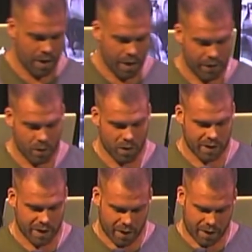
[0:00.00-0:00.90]
And then
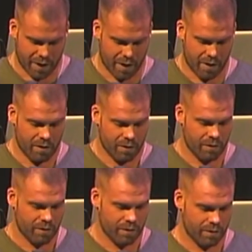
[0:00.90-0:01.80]
once I got there,
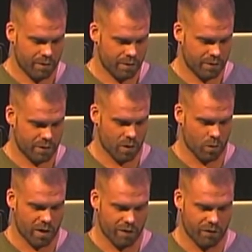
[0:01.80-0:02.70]
started
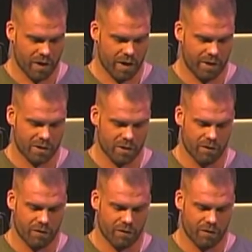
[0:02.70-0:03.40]
working 5 days on,